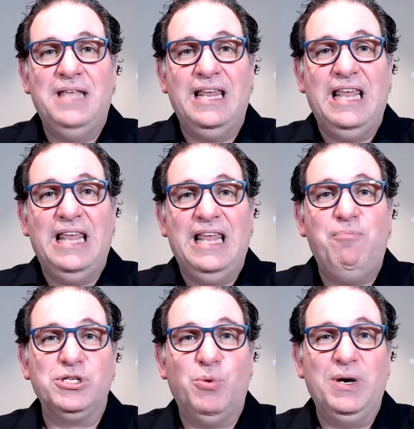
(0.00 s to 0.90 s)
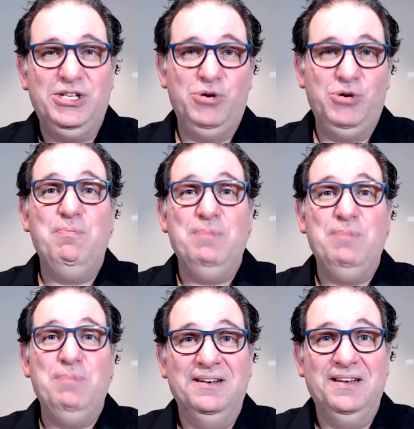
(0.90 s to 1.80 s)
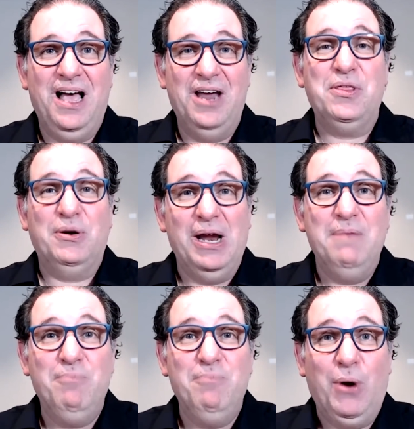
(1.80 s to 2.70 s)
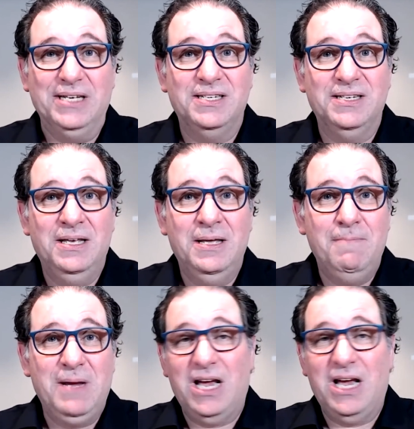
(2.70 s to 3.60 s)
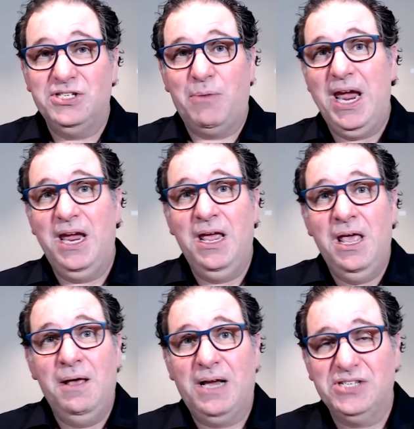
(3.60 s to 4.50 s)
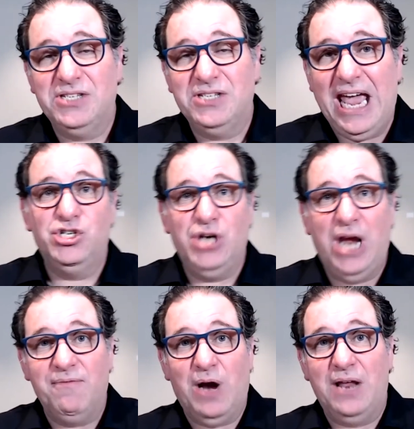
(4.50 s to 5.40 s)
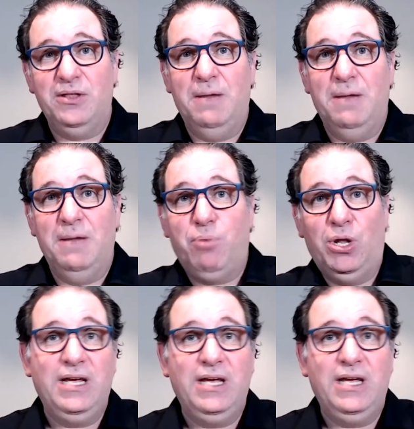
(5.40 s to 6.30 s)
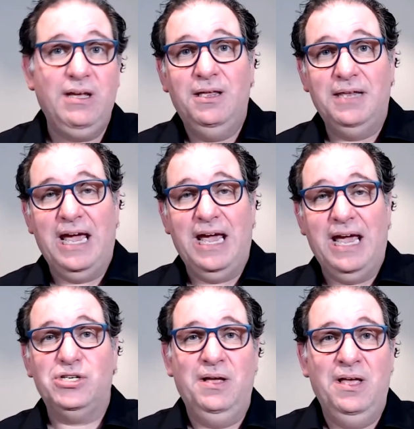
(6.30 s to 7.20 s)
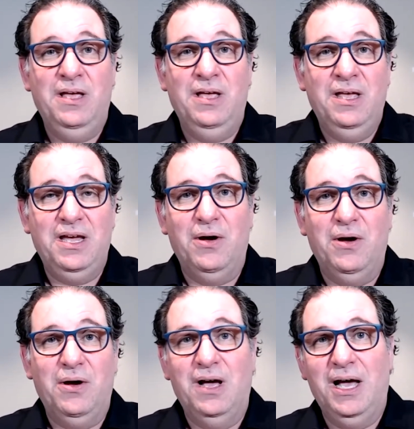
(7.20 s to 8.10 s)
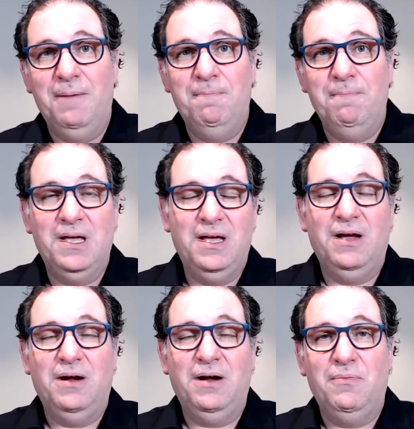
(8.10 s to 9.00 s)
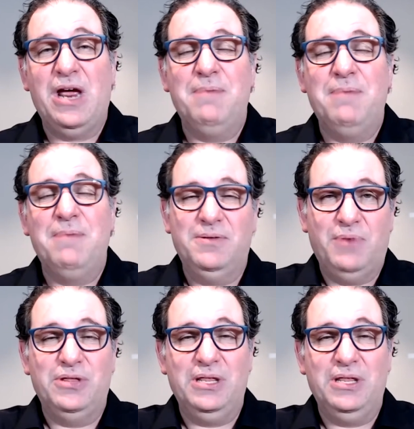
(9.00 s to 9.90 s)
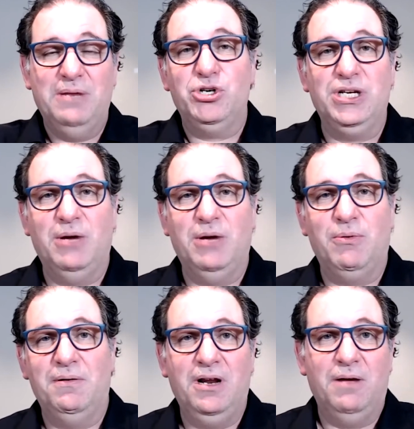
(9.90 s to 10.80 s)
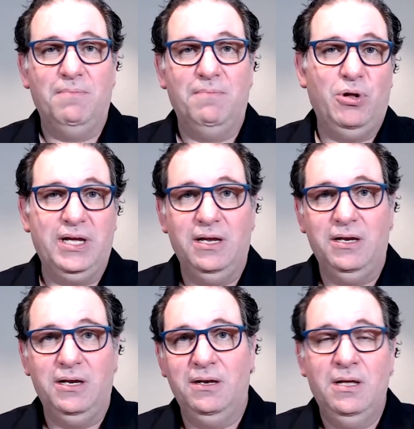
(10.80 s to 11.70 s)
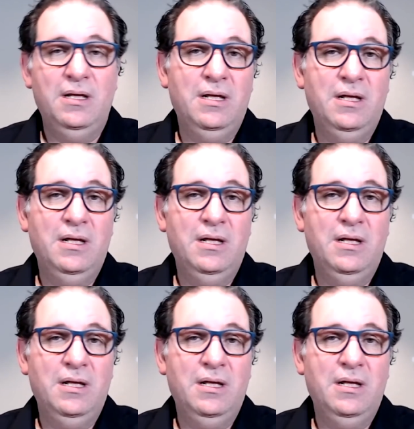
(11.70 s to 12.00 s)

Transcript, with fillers: they left port twenty-two open on all their endpoints because they way because they had Jamf. Rather than pulling, they actually, you know, um, rather I mean, rather than pushing, they were, you know, pulling in